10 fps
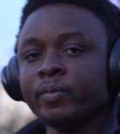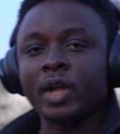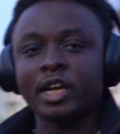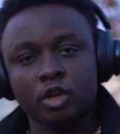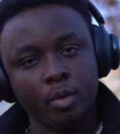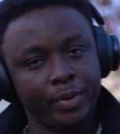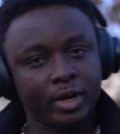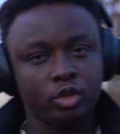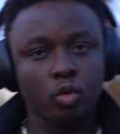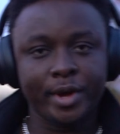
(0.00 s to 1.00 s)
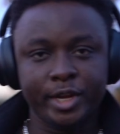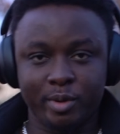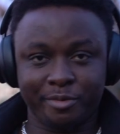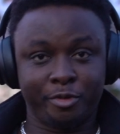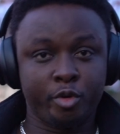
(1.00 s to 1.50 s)
as compared to when you were
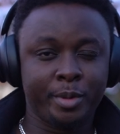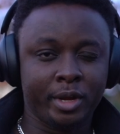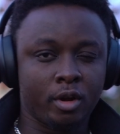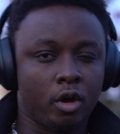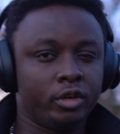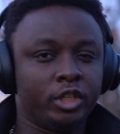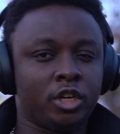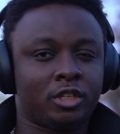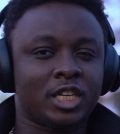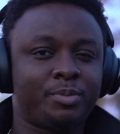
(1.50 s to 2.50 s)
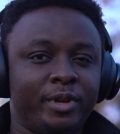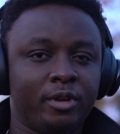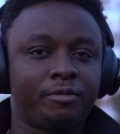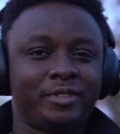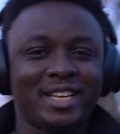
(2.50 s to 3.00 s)
filming on shutter speed
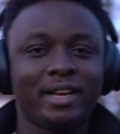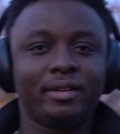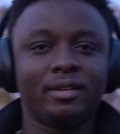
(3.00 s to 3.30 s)
of 10.